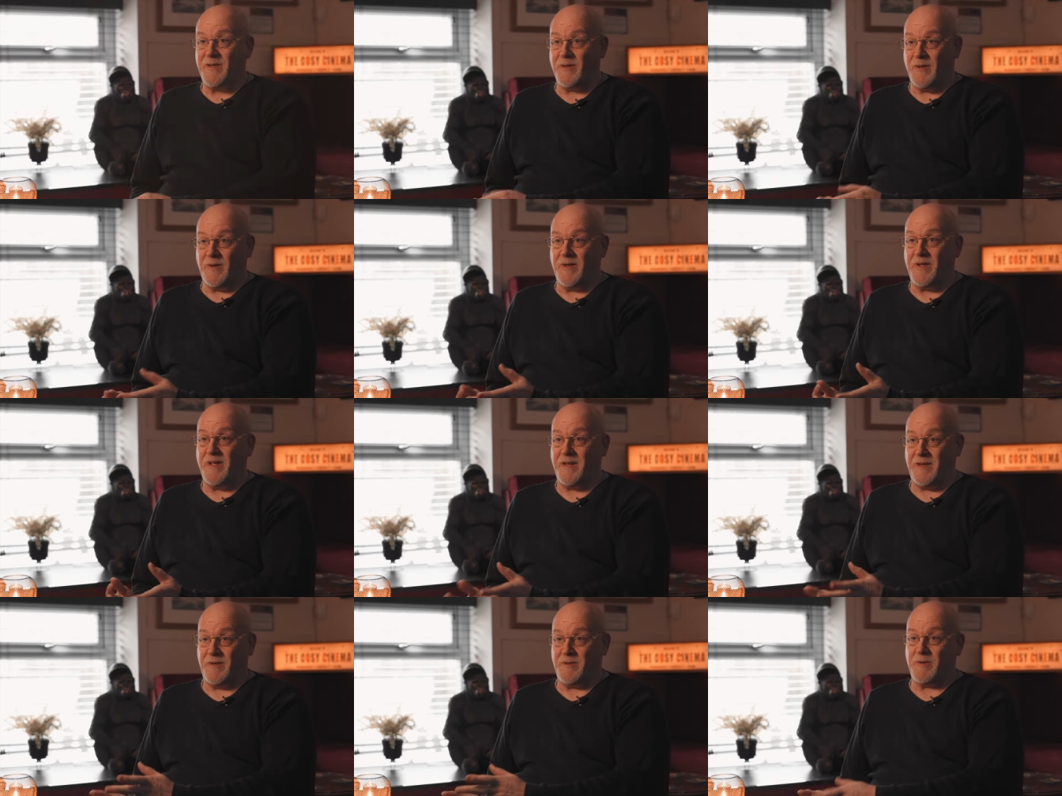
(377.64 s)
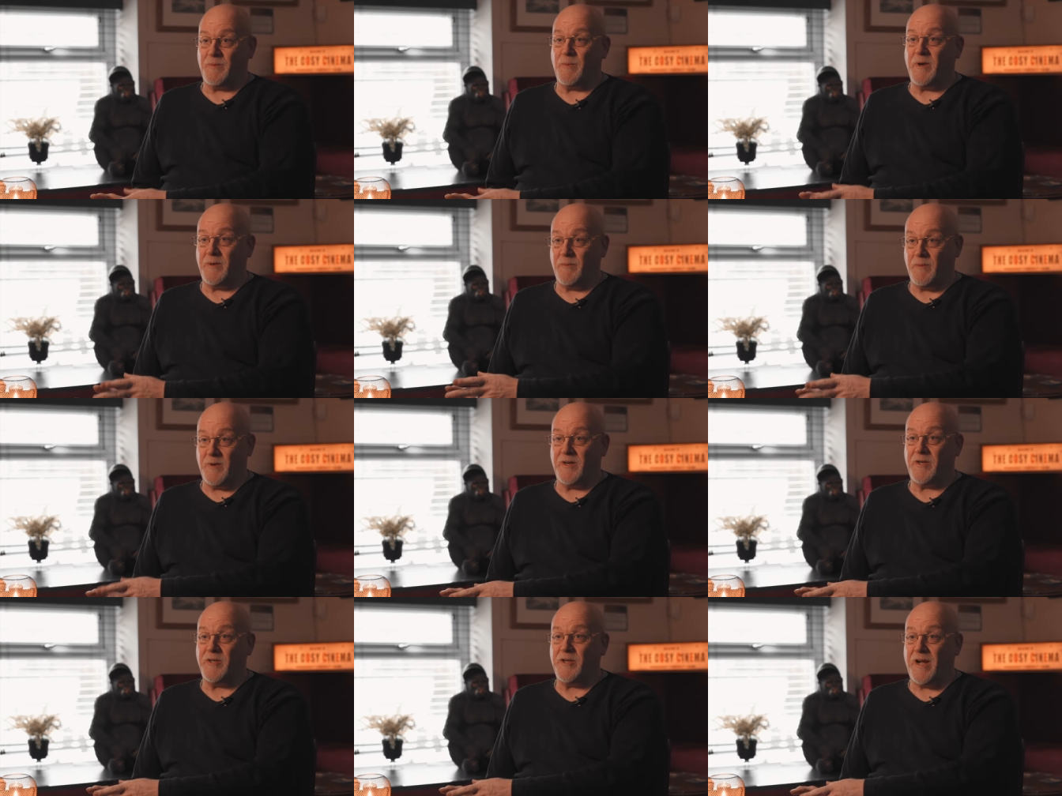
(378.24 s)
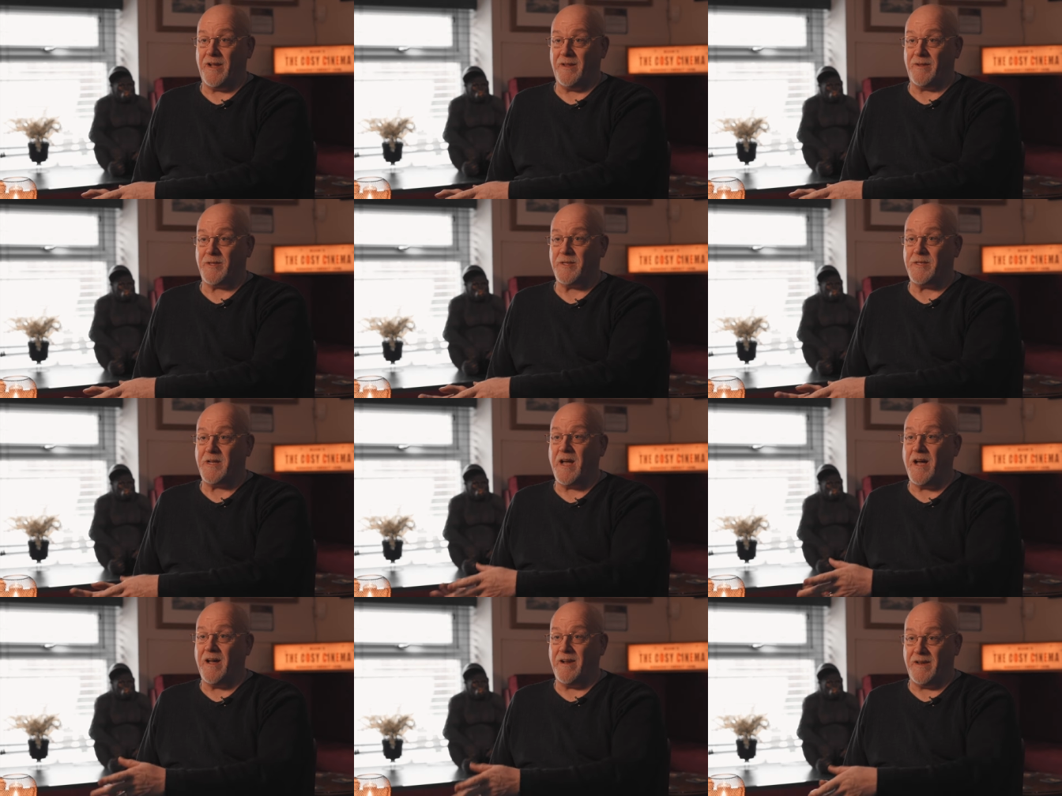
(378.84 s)
So we were a child
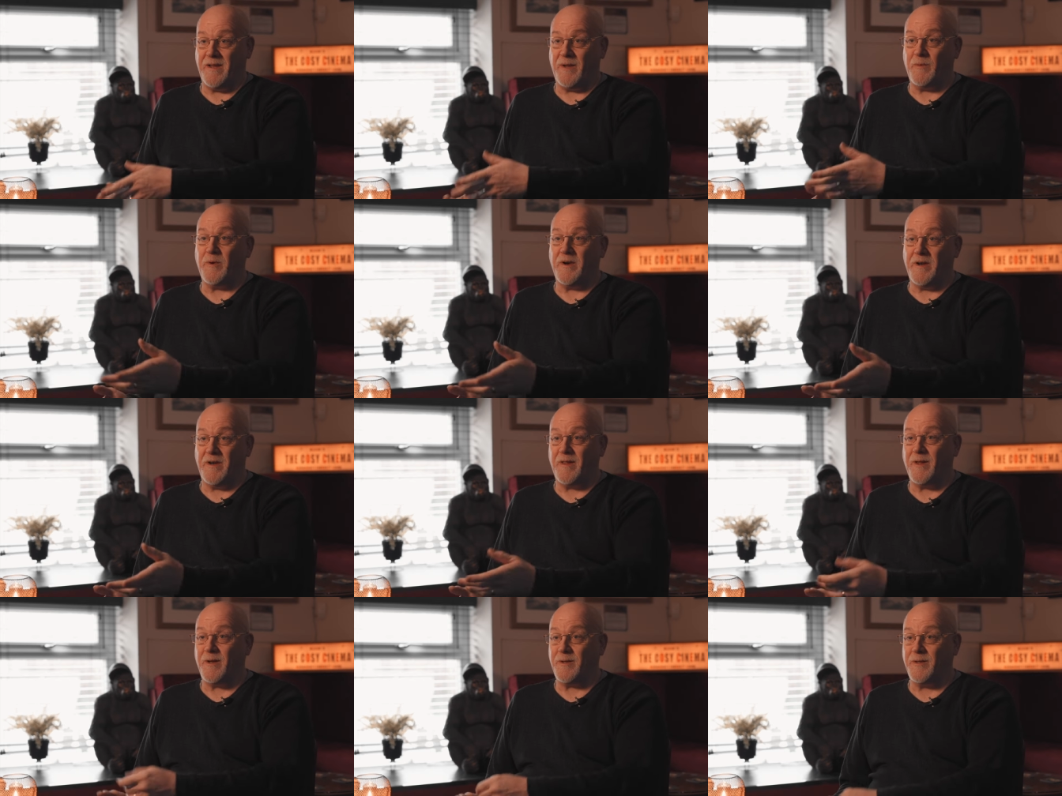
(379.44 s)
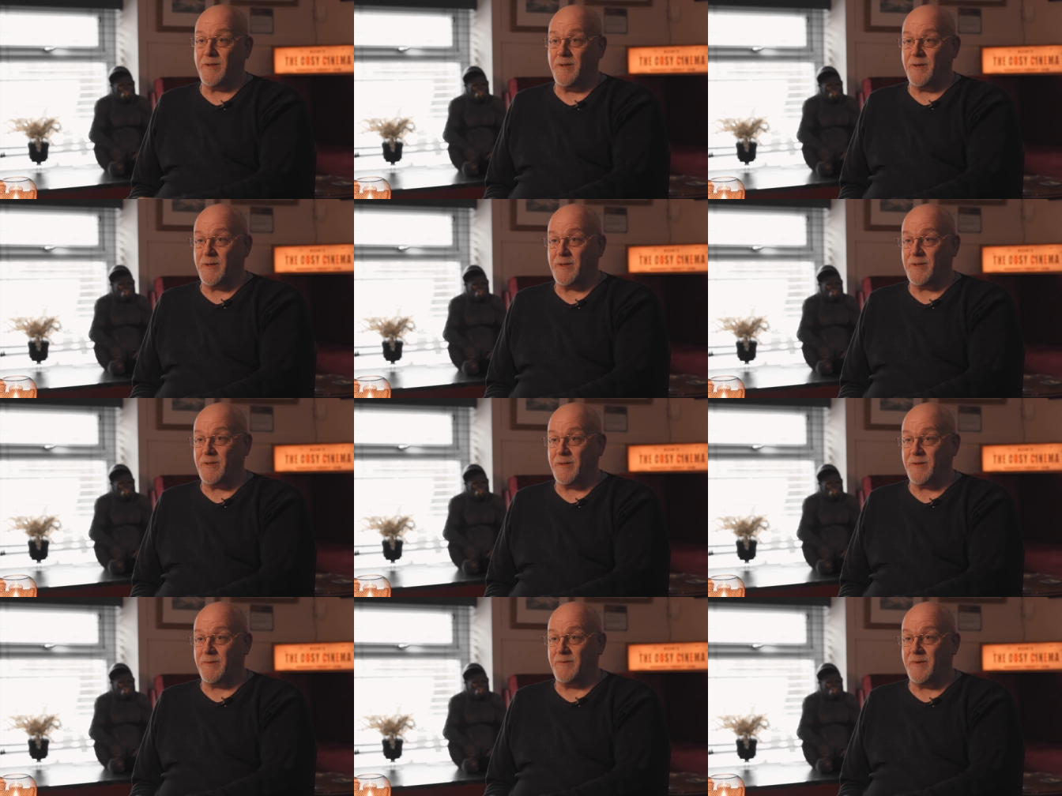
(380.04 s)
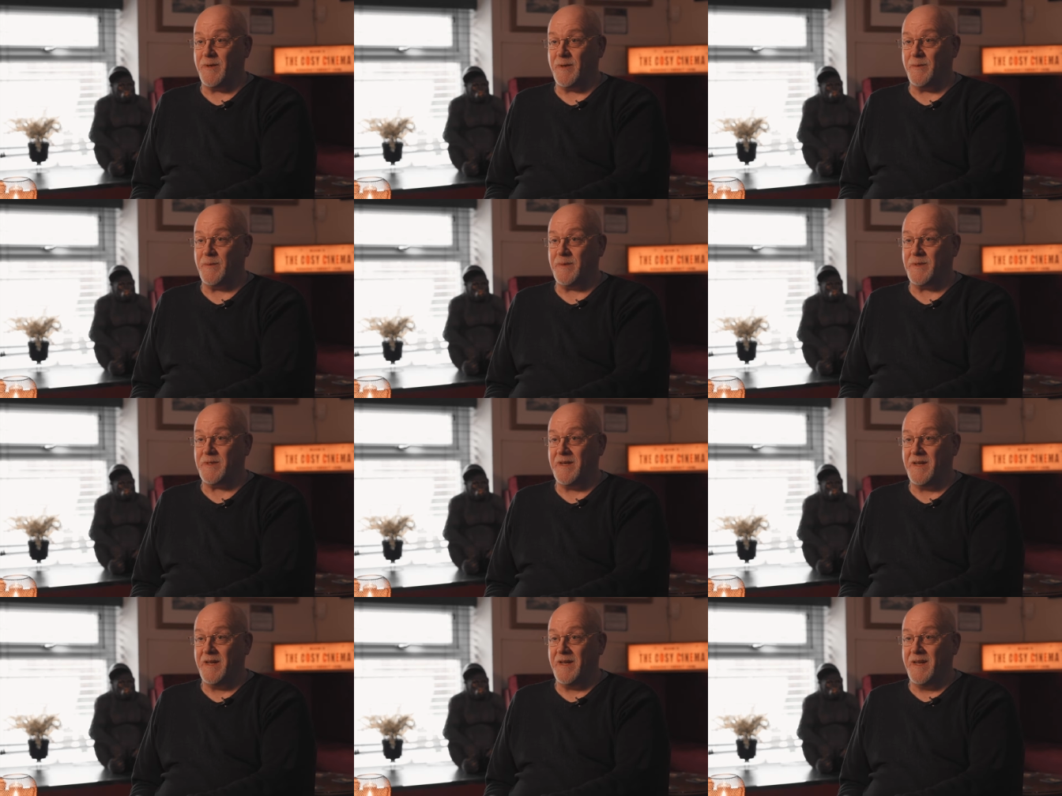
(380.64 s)
star, and he were in a lot of those sort of
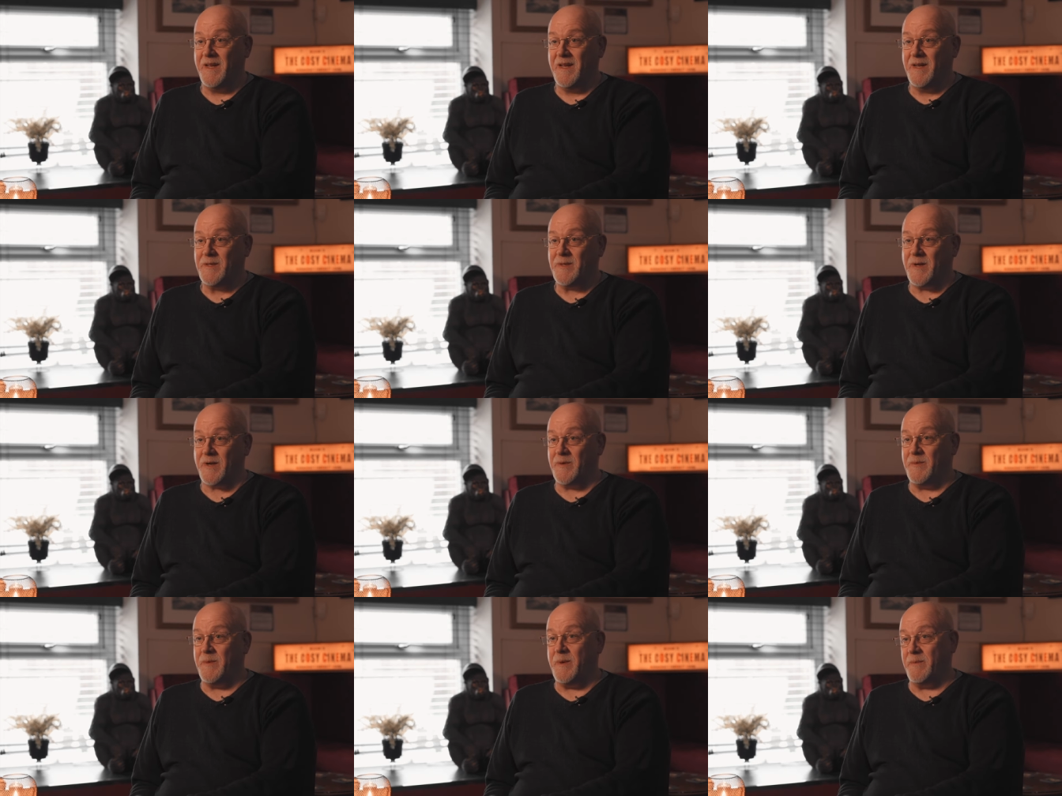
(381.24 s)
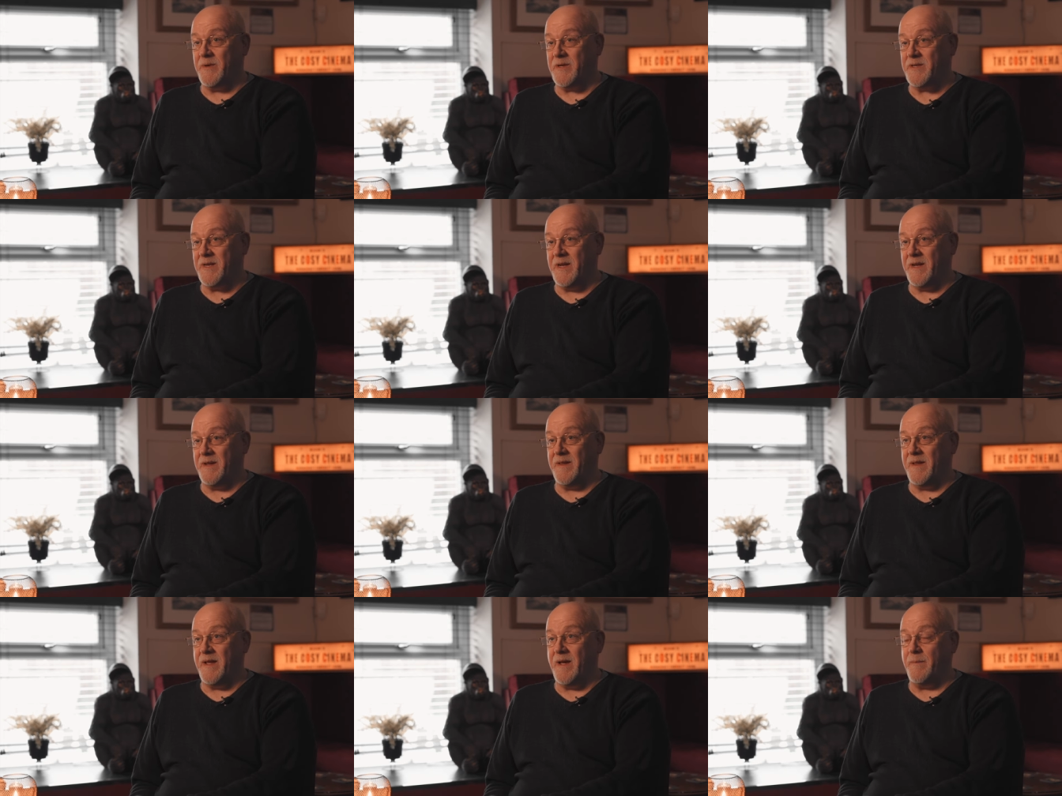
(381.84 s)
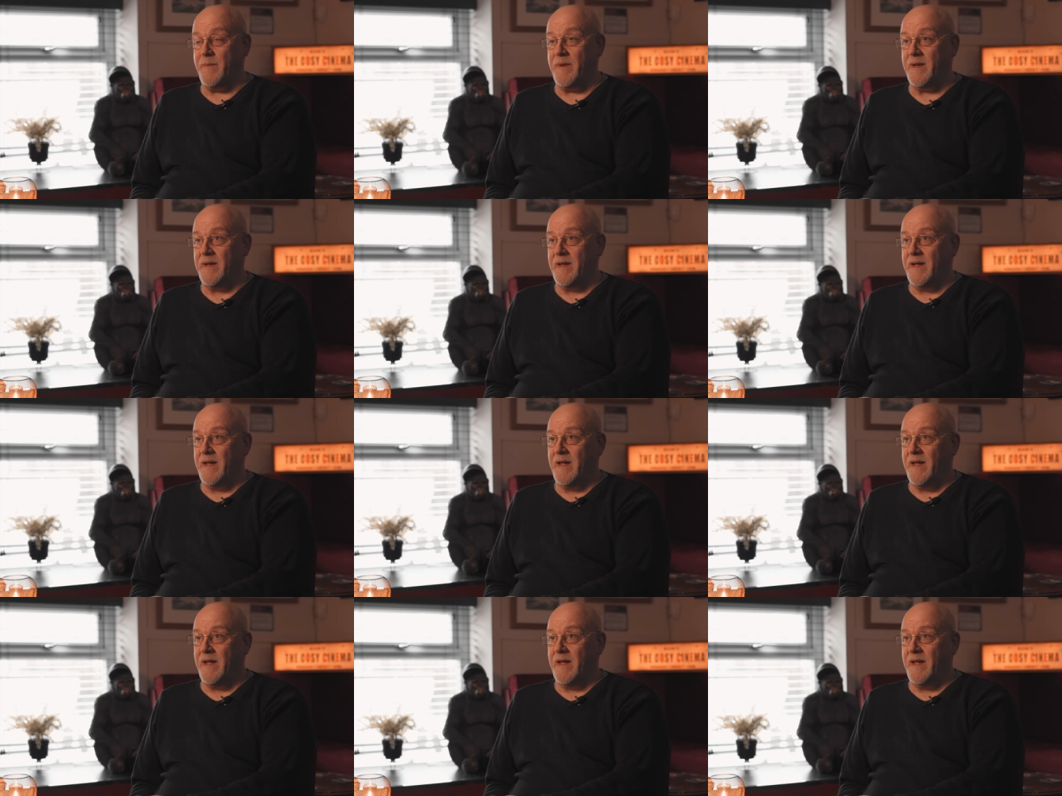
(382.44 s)
films. So I can remember seeing them,